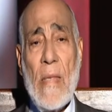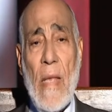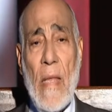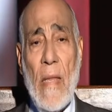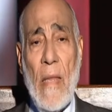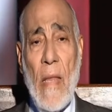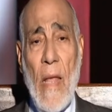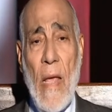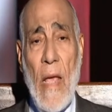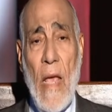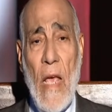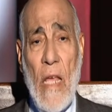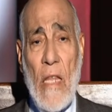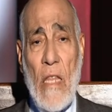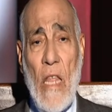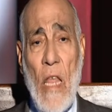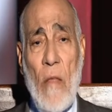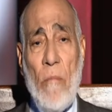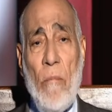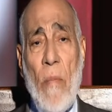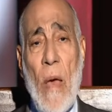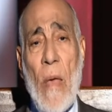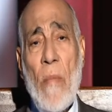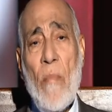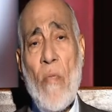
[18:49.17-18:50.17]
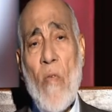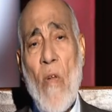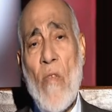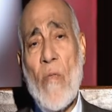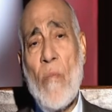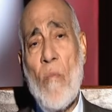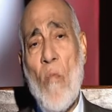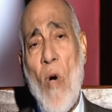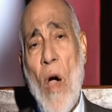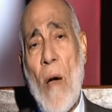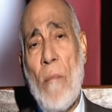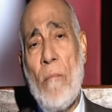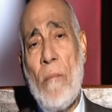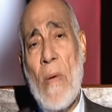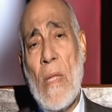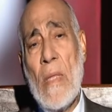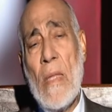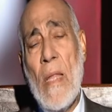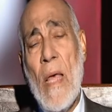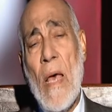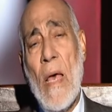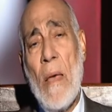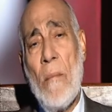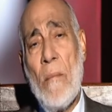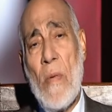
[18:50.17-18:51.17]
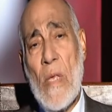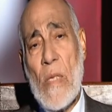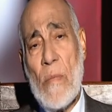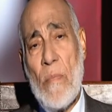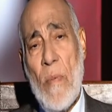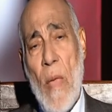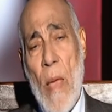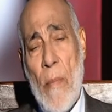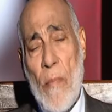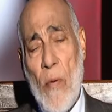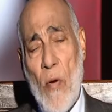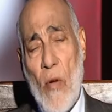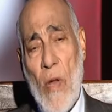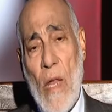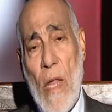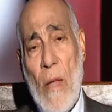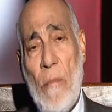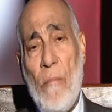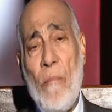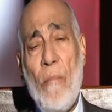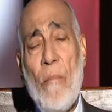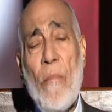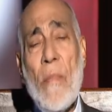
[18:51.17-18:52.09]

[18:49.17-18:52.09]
indicated by Prophet Muhammad, peace be upon him.